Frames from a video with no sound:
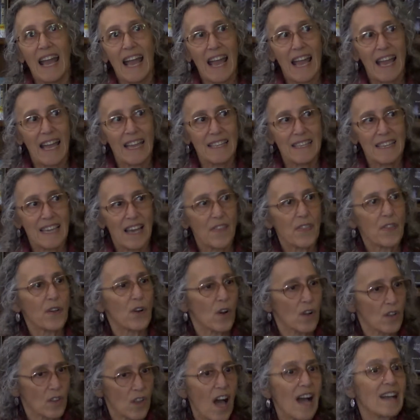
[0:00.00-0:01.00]
And yet there
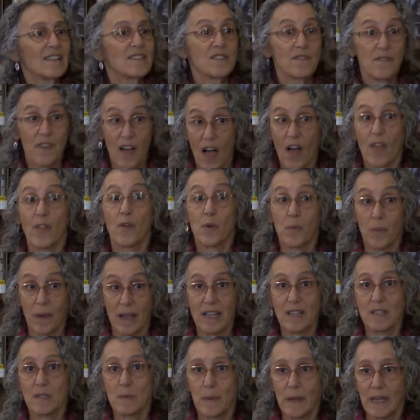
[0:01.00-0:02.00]
are lots of other
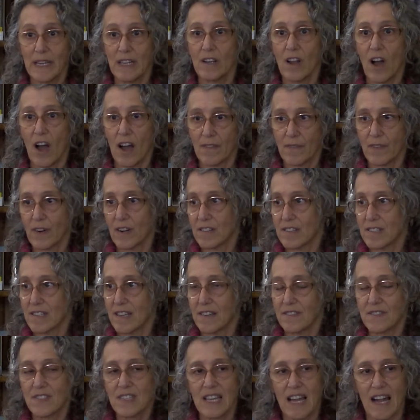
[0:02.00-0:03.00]
ways we can offer
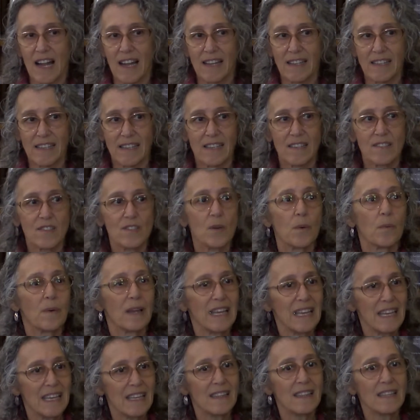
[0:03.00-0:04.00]
ourselves kindness. So
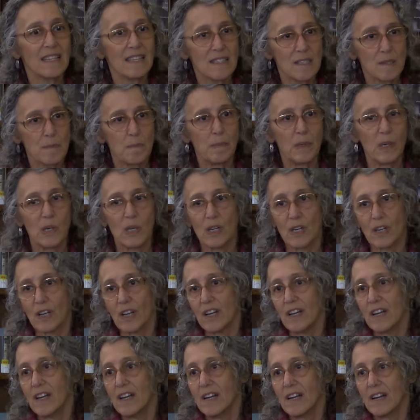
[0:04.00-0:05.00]
in this book
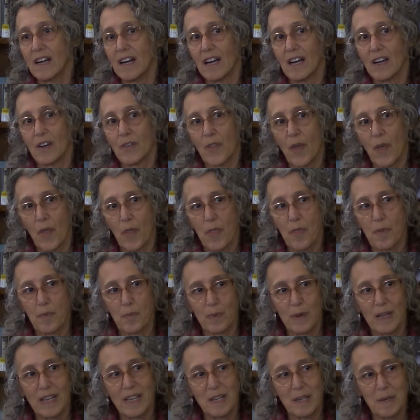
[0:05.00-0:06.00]
are the
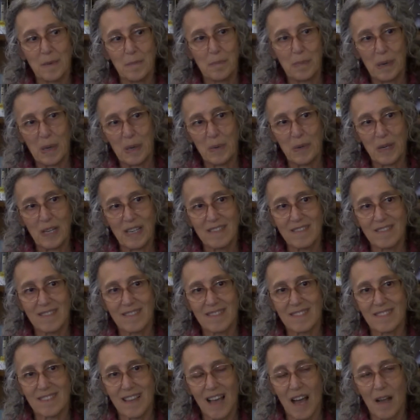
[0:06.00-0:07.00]
3
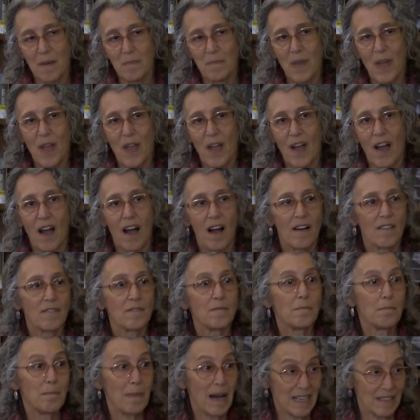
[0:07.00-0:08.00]
components
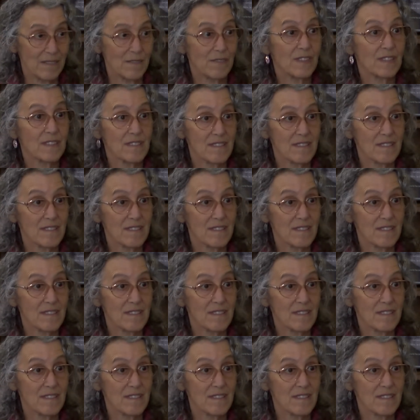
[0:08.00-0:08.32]
of mindful